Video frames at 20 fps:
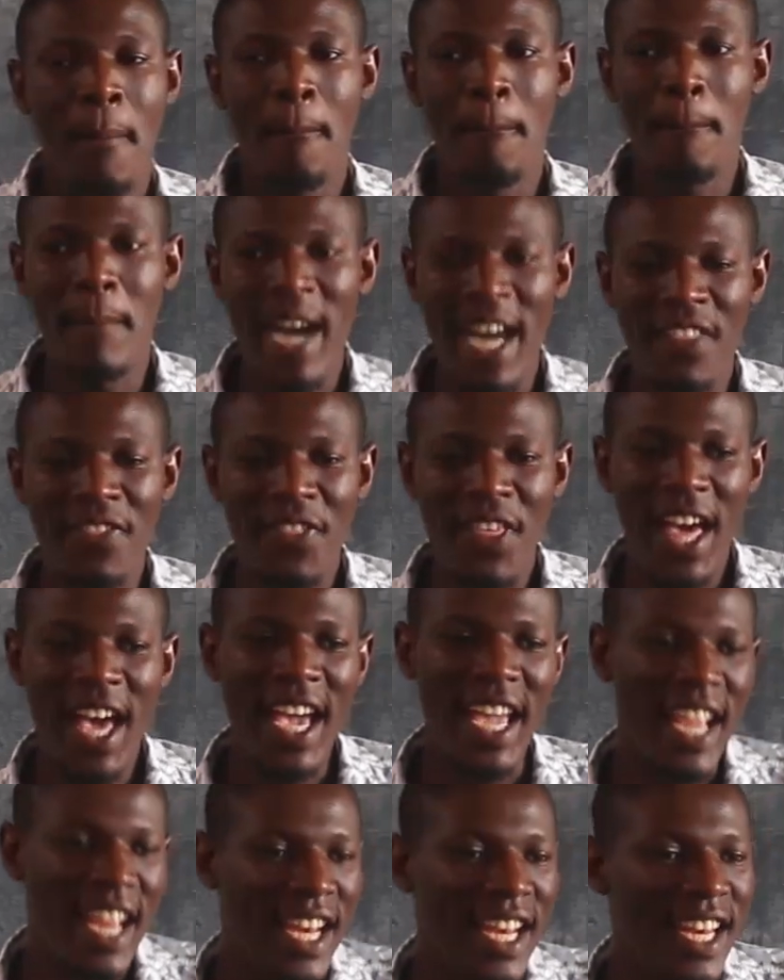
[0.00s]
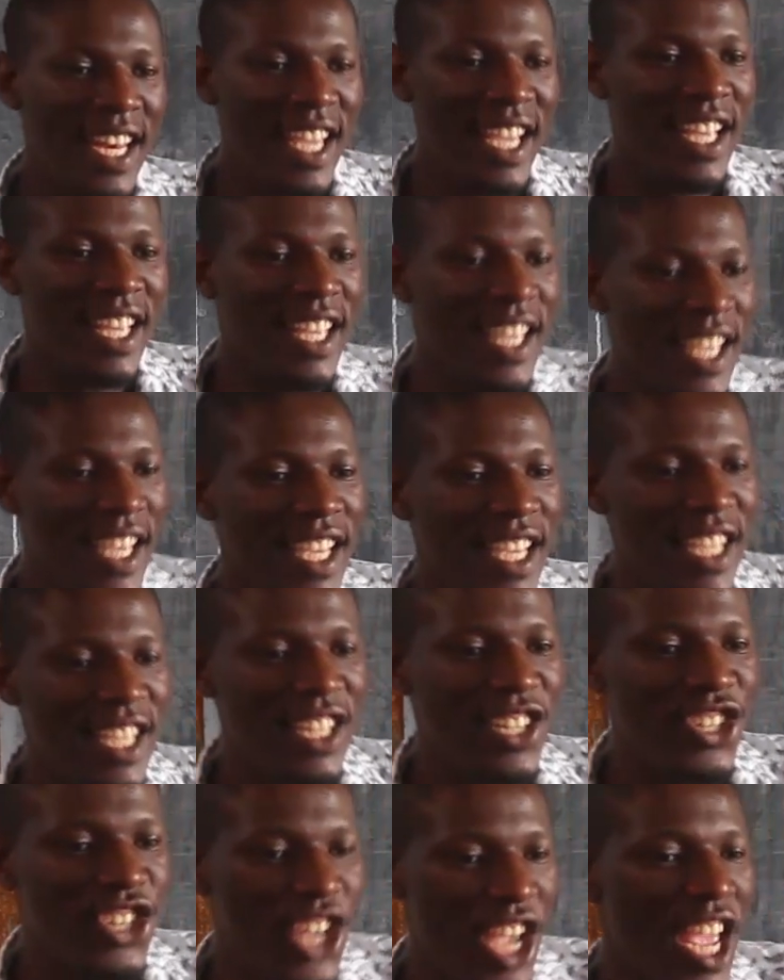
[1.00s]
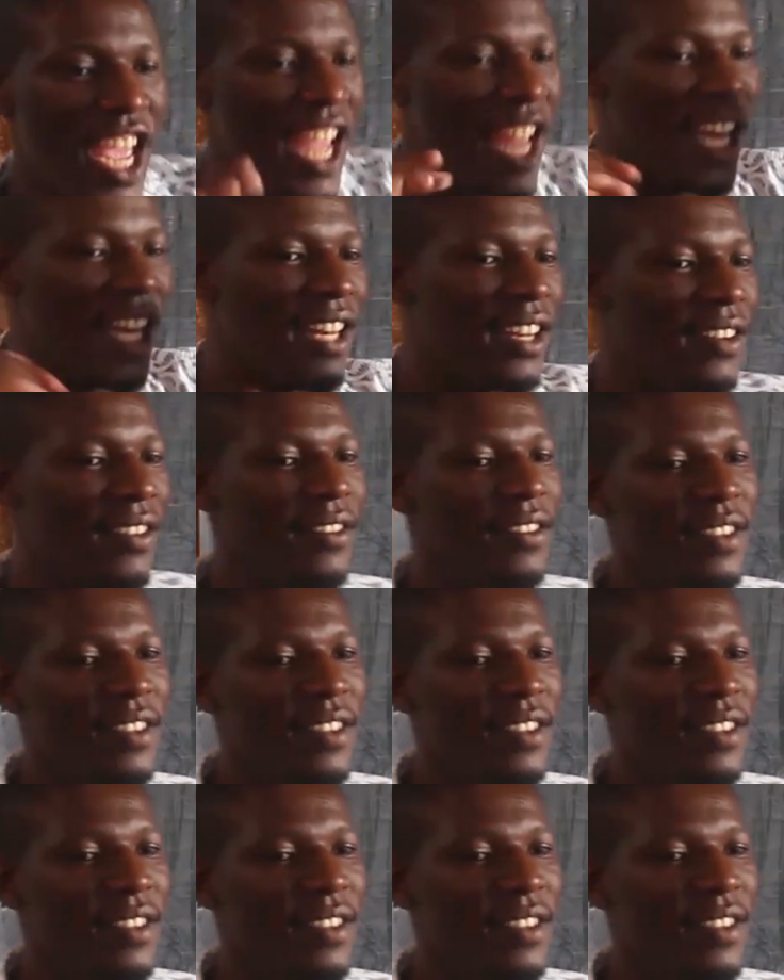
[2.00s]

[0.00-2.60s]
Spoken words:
mother in the kitchen